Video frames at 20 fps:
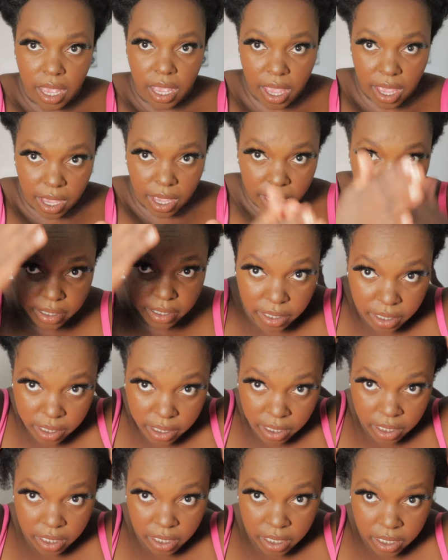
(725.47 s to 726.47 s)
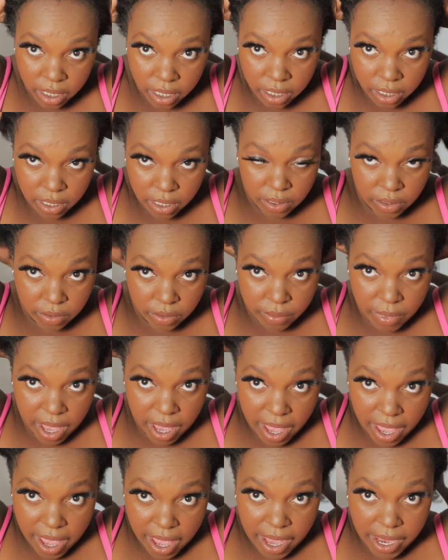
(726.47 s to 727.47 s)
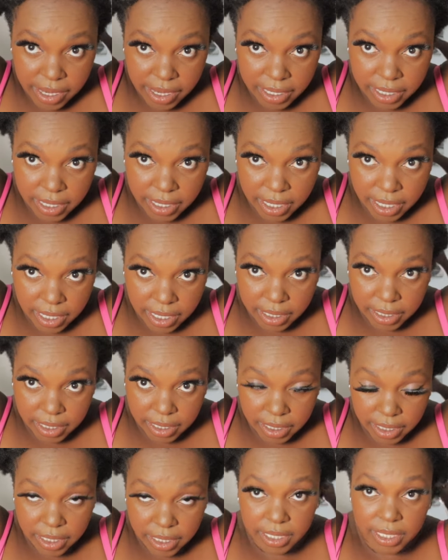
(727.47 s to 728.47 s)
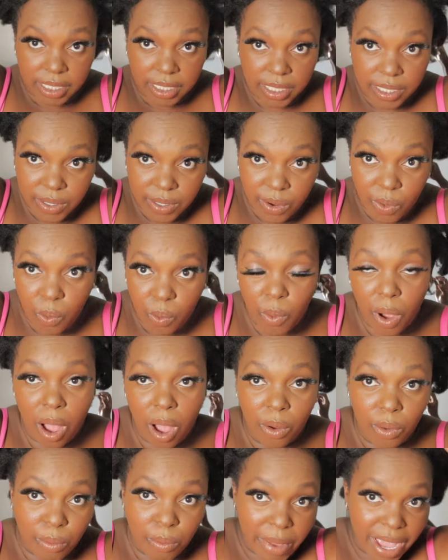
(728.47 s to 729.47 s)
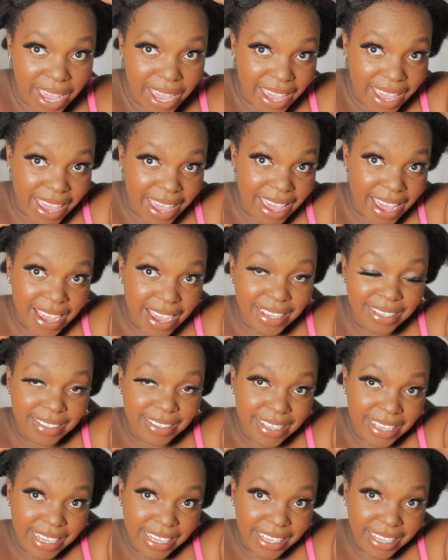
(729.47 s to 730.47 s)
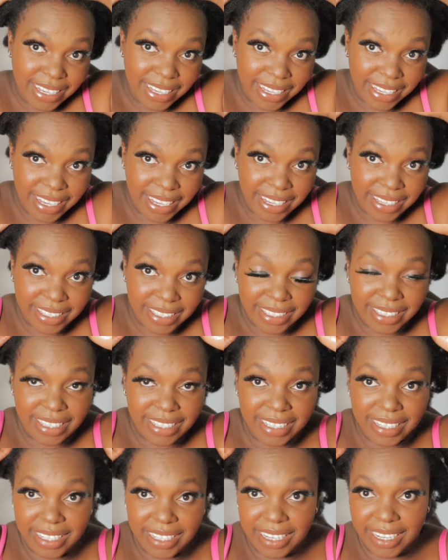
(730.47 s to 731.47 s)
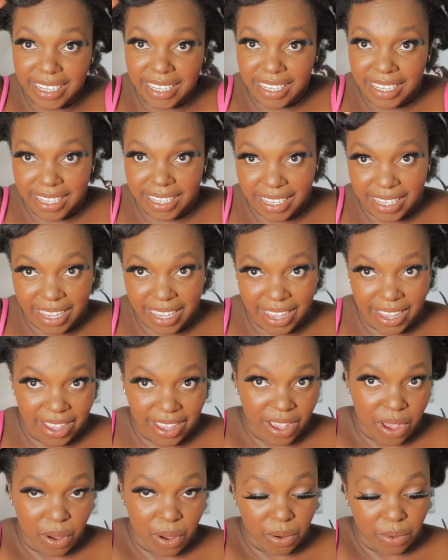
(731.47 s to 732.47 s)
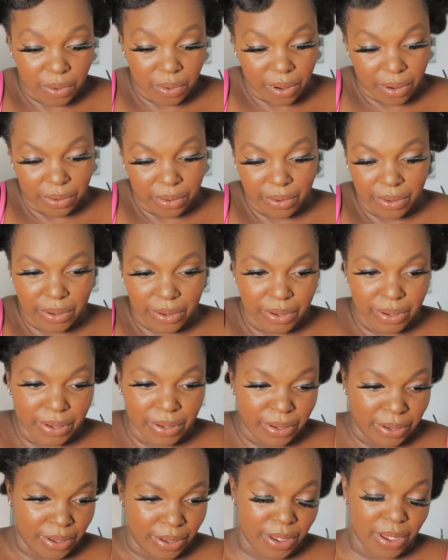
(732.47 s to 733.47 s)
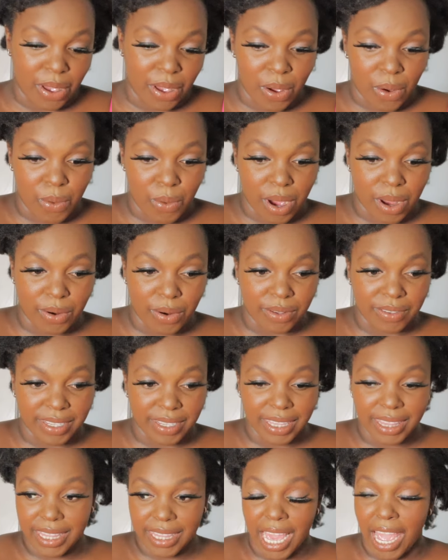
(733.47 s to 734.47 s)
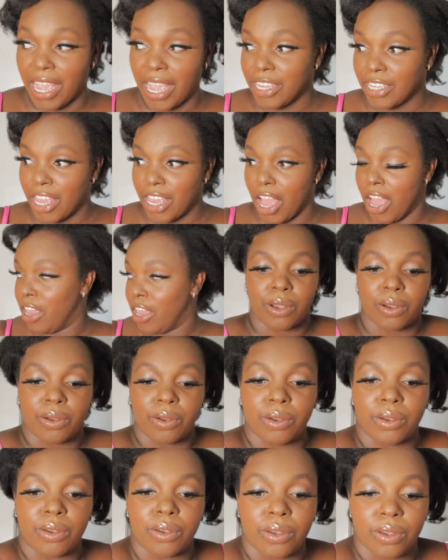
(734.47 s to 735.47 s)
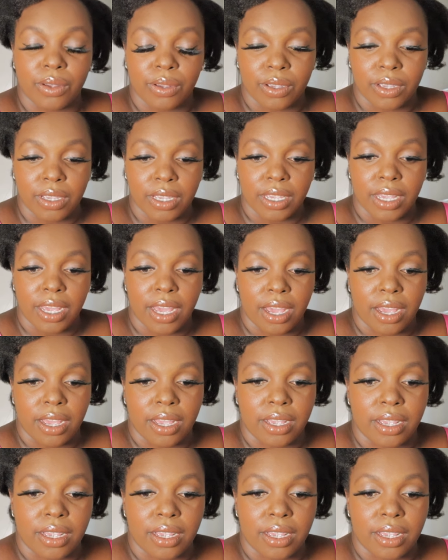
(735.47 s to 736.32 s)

And do my edges. Wow, my hair is taking care. Like, wow, what was I thinking? So yeah,